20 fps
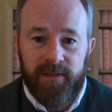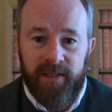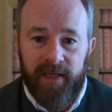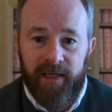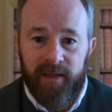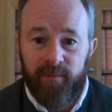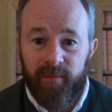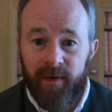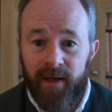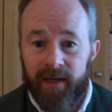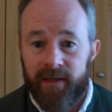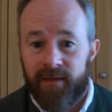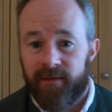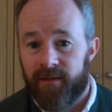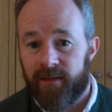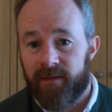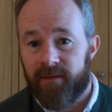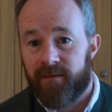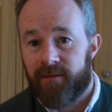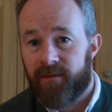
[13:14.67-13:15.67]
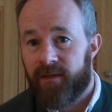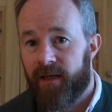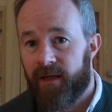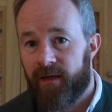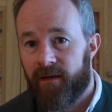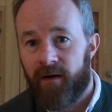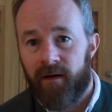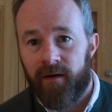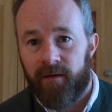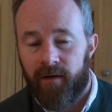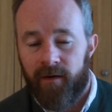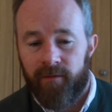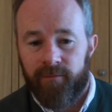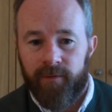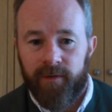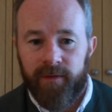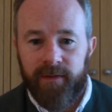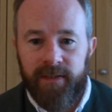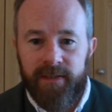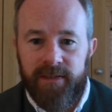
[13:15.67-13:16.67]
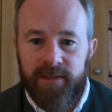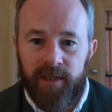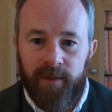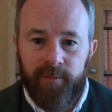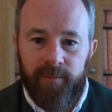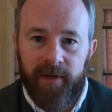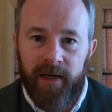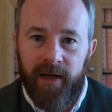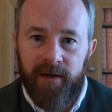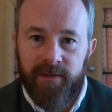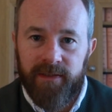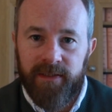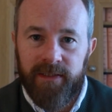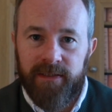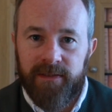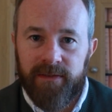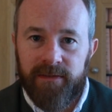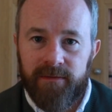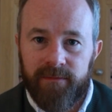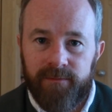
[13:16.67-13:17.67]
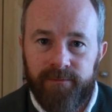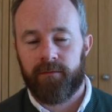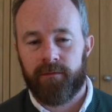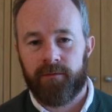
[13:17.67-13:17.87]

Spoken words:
taken back that they are offering these type of guarantees.